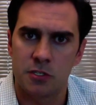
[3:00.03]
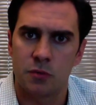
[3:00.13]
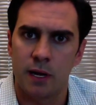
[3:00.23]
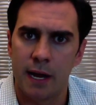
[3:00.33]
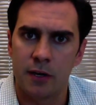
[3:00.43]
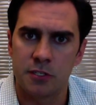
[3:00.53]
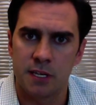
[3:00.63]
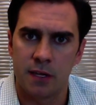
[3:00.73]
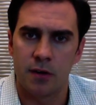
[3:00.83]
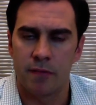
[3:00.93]
to a higher
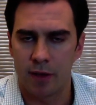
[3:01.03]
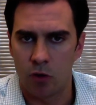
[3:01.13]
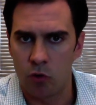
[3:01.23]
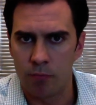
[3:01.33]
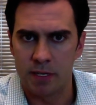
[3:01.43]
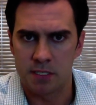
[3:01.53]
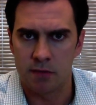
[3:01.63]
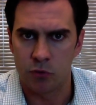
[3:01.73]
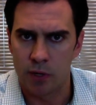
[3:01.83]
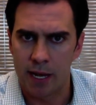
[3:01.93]
standard, I've got to hold myself
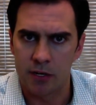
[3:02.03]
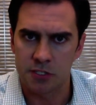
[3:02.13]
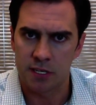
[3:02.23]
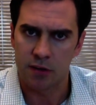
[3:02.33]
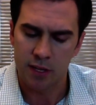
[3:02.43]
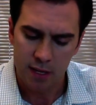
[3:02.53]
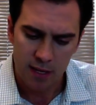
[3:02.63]
to a higher standard.